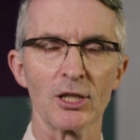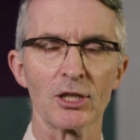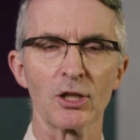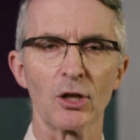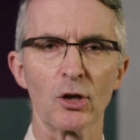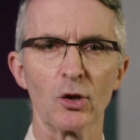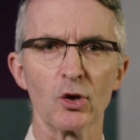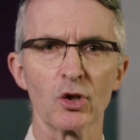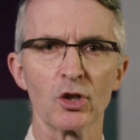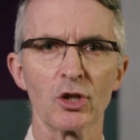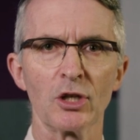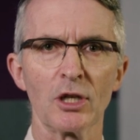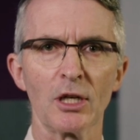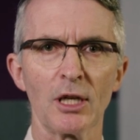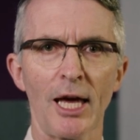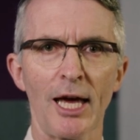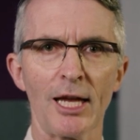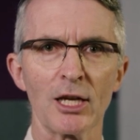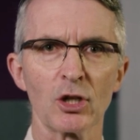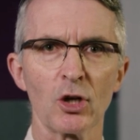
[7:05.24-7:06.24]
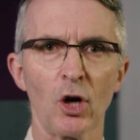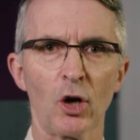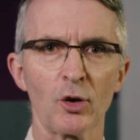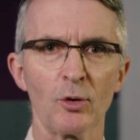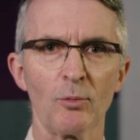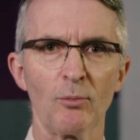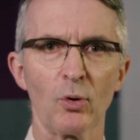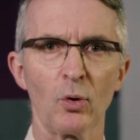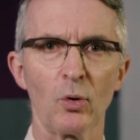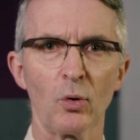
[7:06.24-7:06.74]
solution and
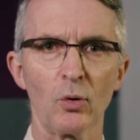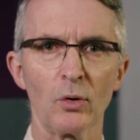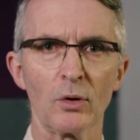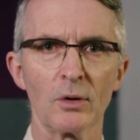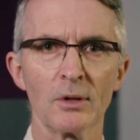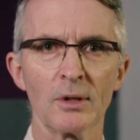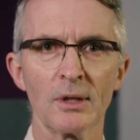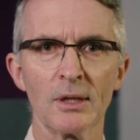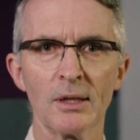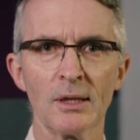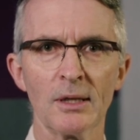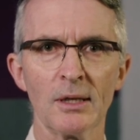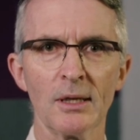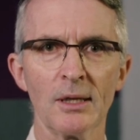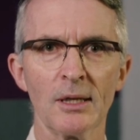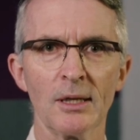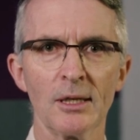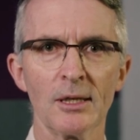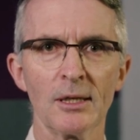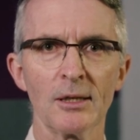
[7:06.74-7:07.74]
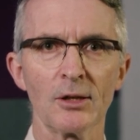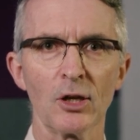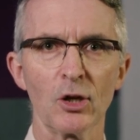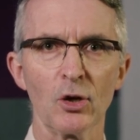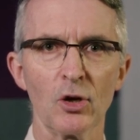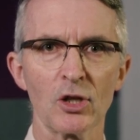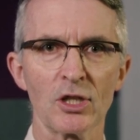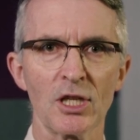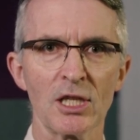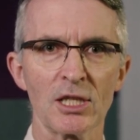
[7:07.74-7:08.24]
cotton ball. The
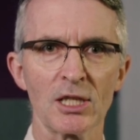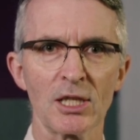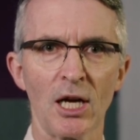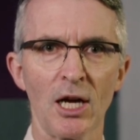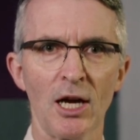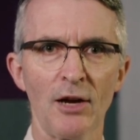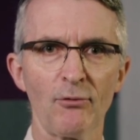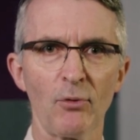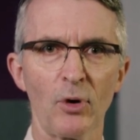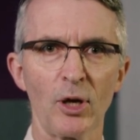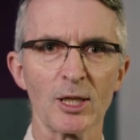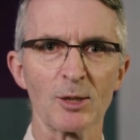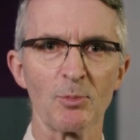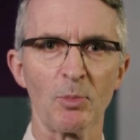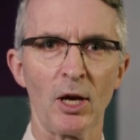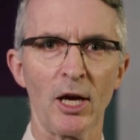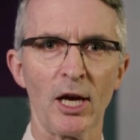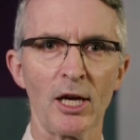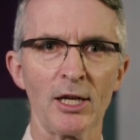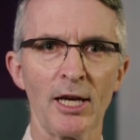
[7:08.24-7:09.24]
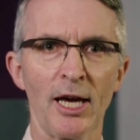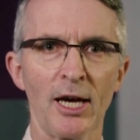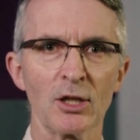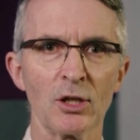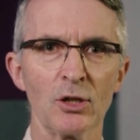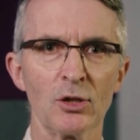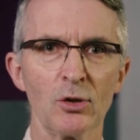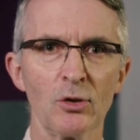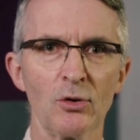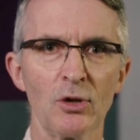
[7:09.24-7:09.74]
nursing staff will explain how to
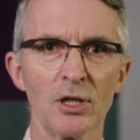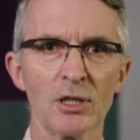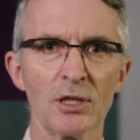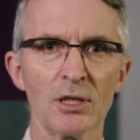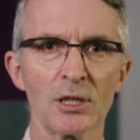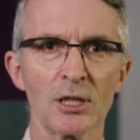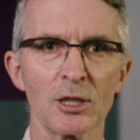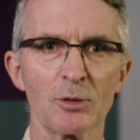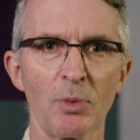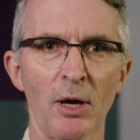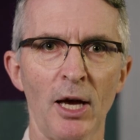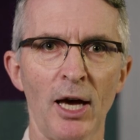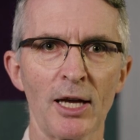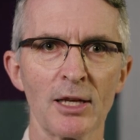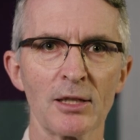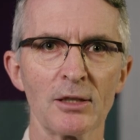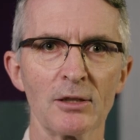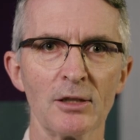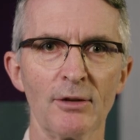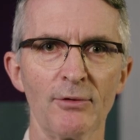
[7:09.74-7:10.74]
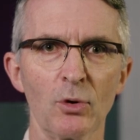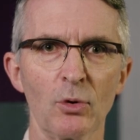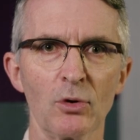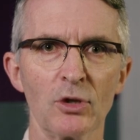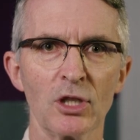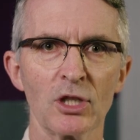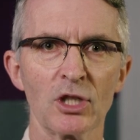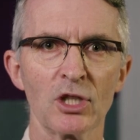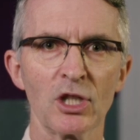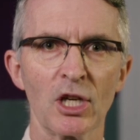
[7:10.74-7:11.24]
do this as part of your
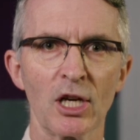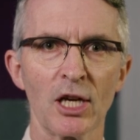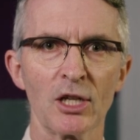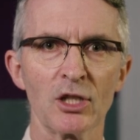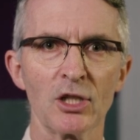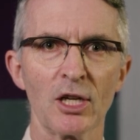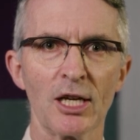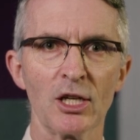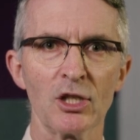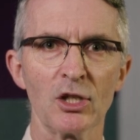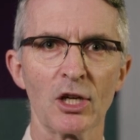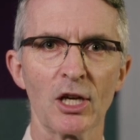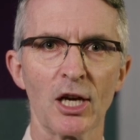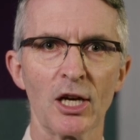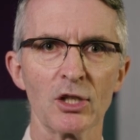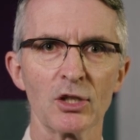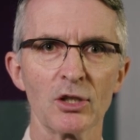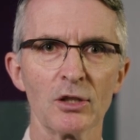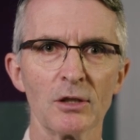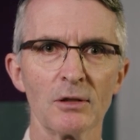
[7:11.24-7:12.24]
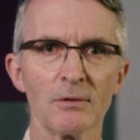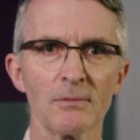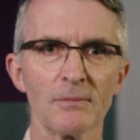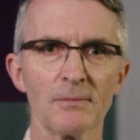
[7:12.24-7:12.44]
discharge education.